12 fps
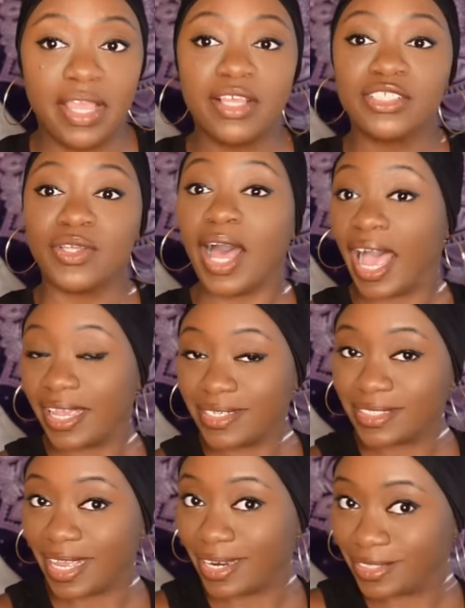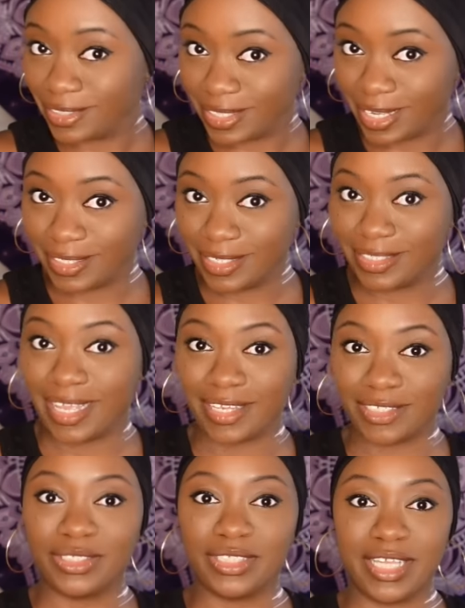So I decided to take this
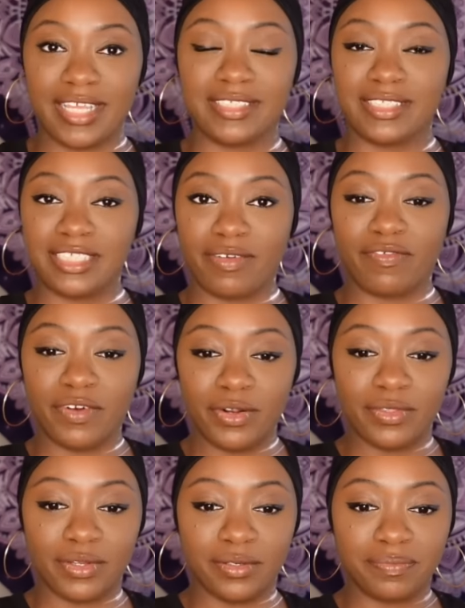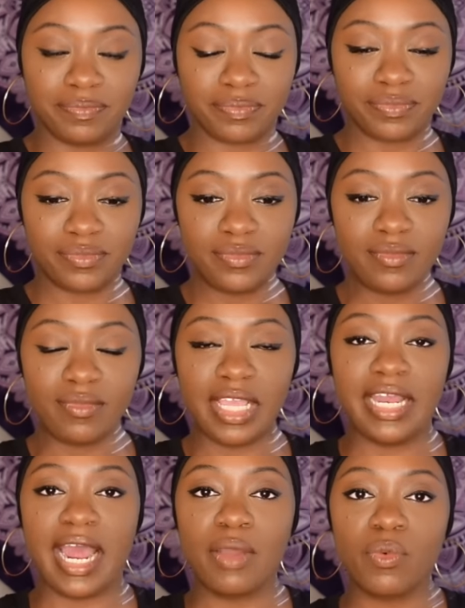exercise a step further,
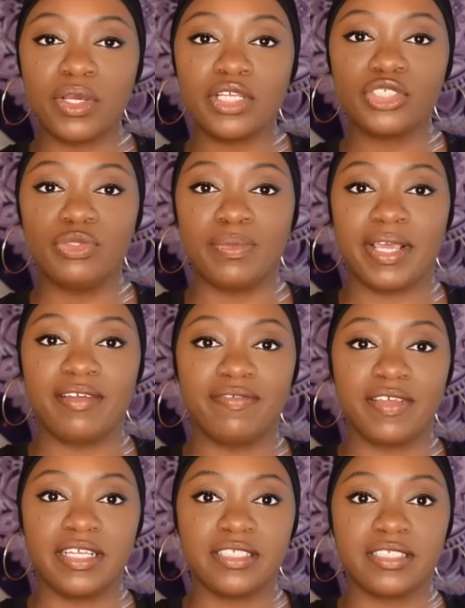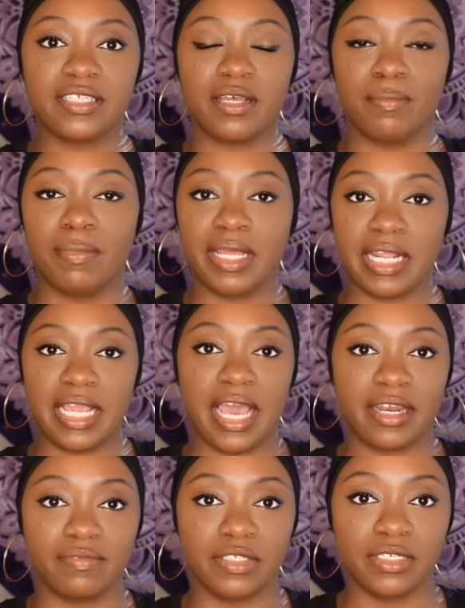and I wanted to manifest money
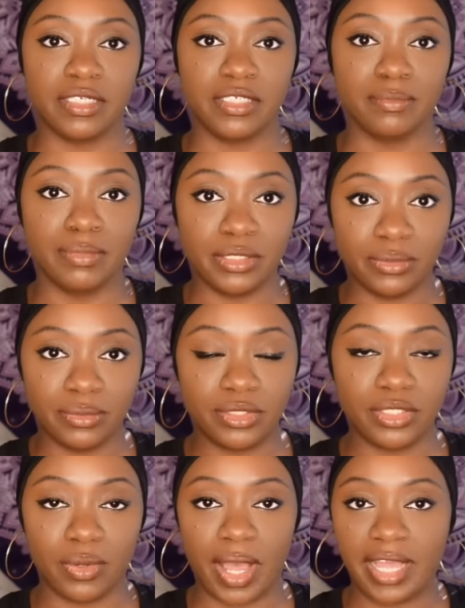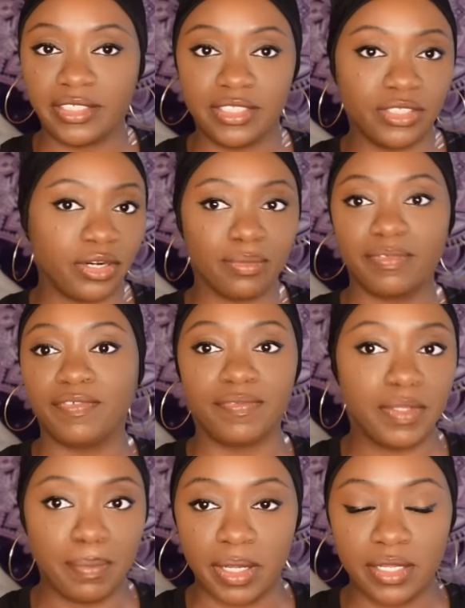out of the clear blue. So I just started with
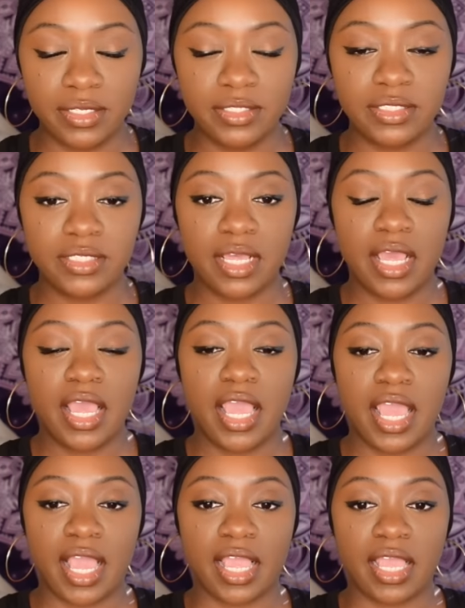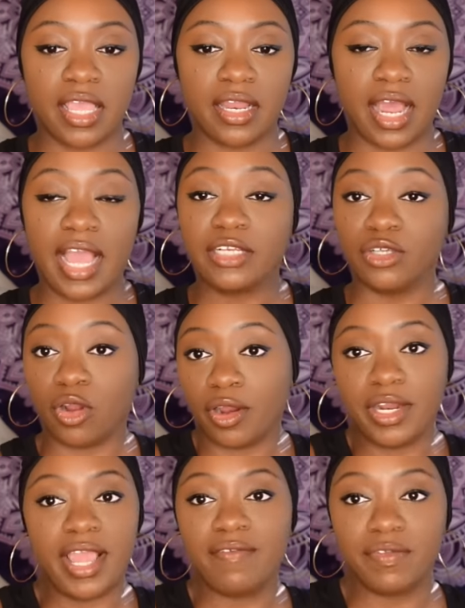50 bucks, and I
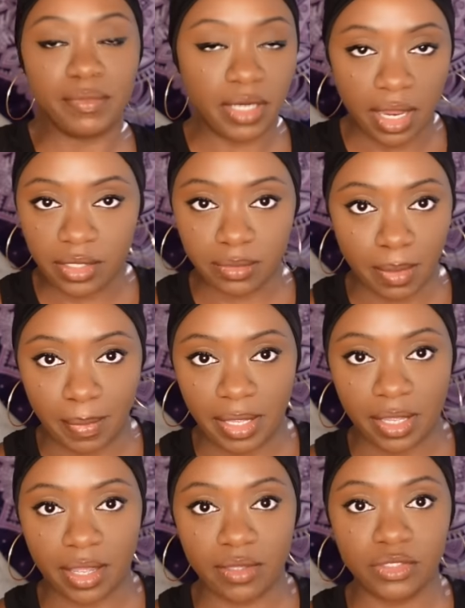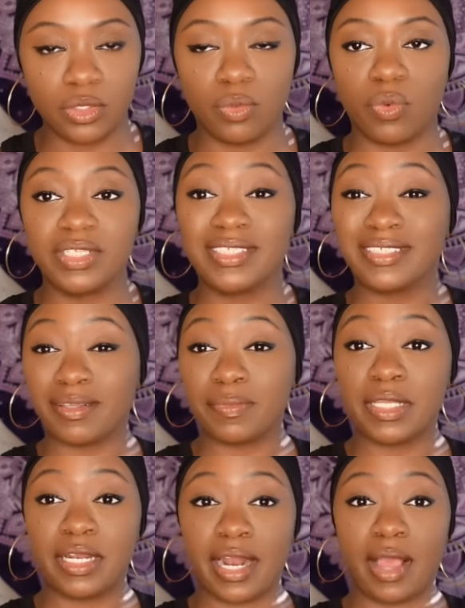already have $50 in my bank account, so it wasn't
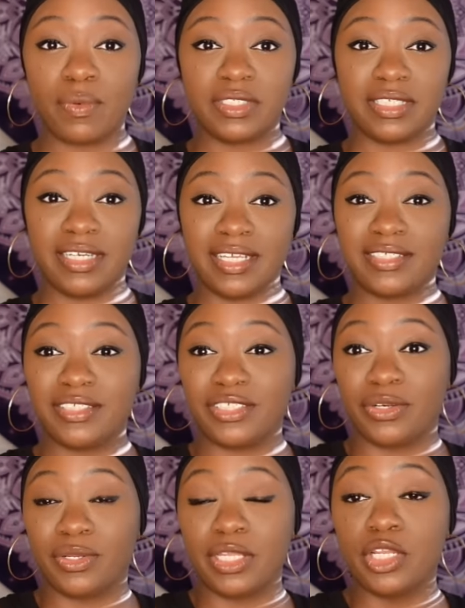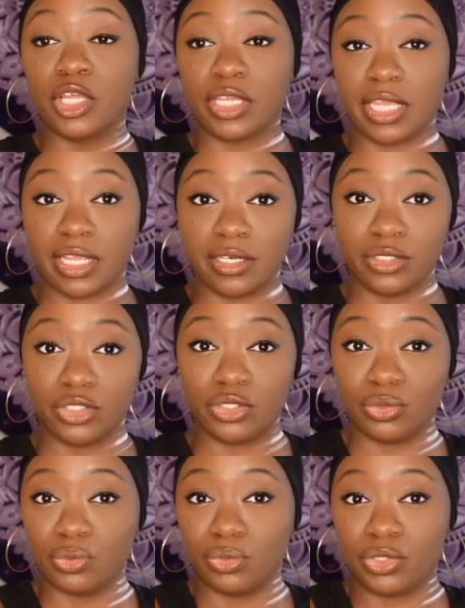something that I was necessarily looking
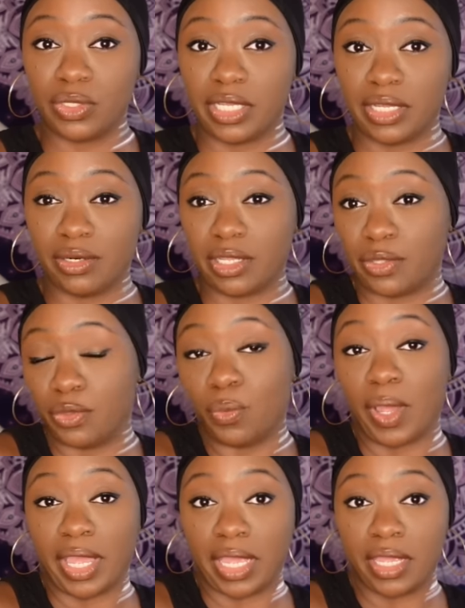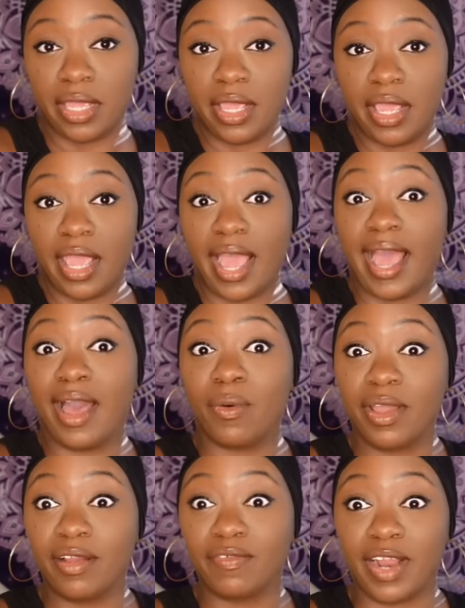to get either way.
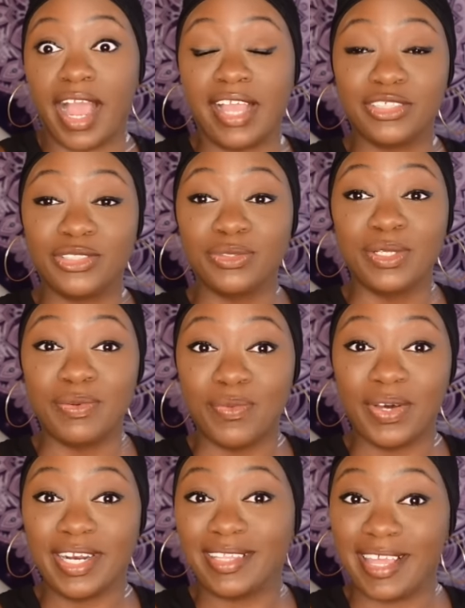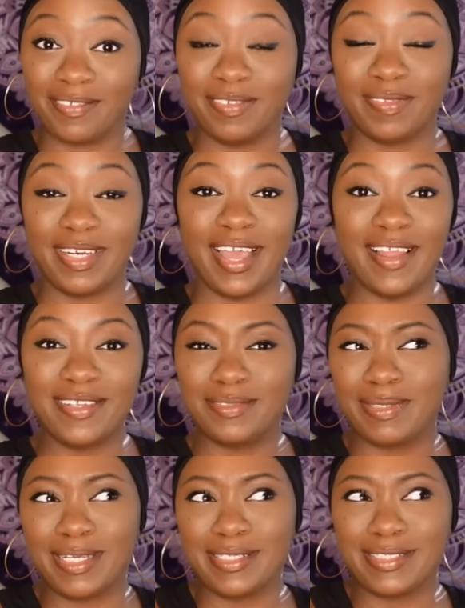However, I truly wanted that $50
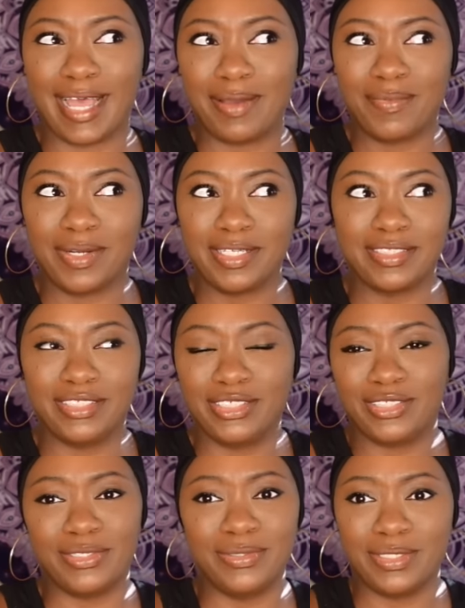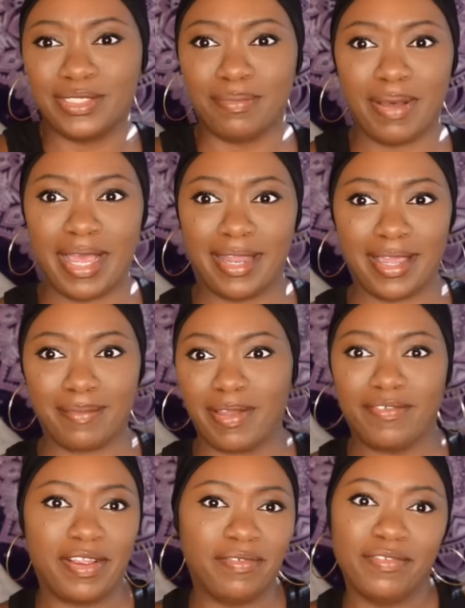because I wanted to just use it to buy like my
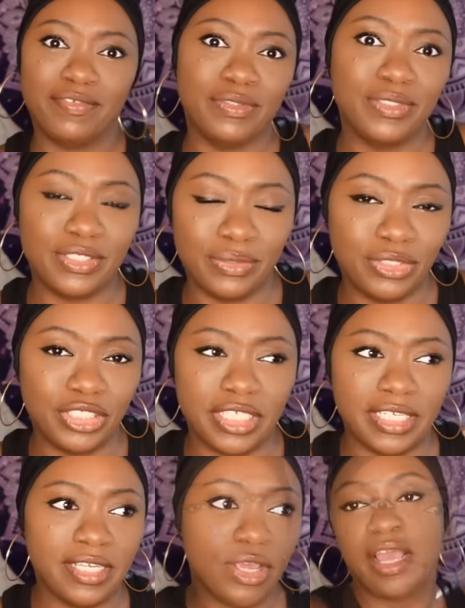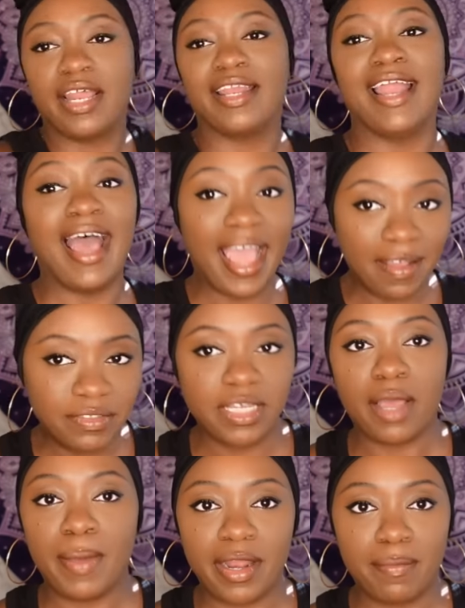favorite food, sushi, not have to
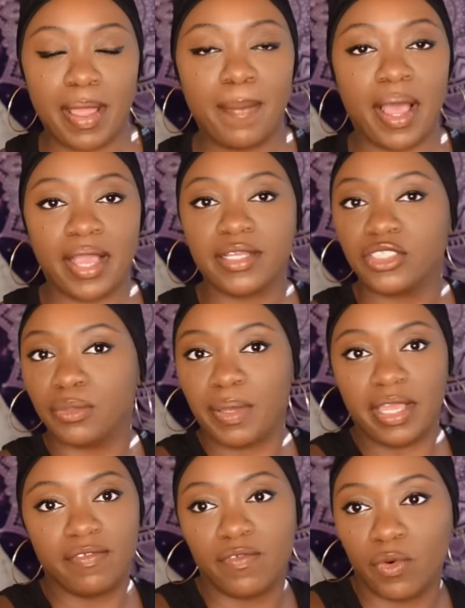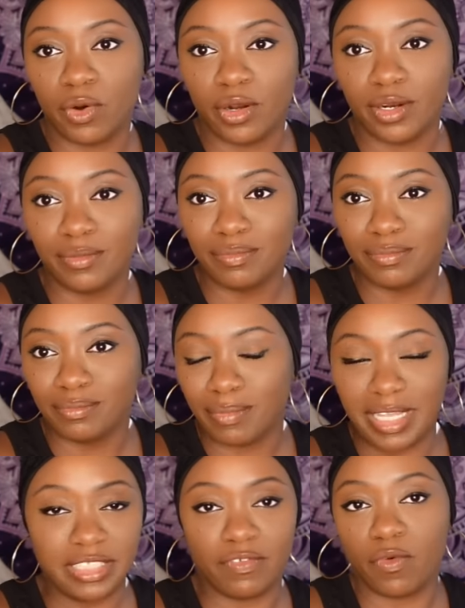come out of my pocket to pay for
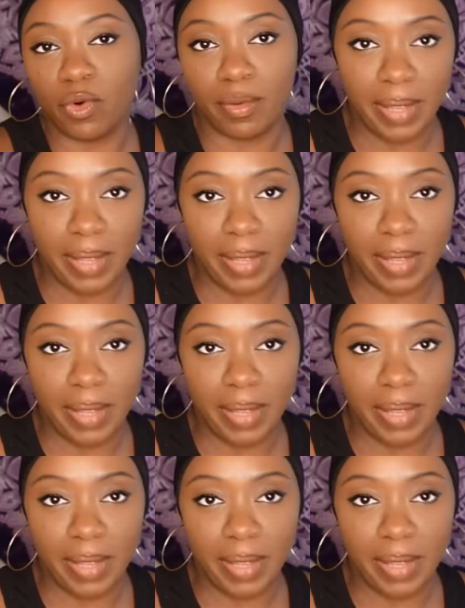my Sephora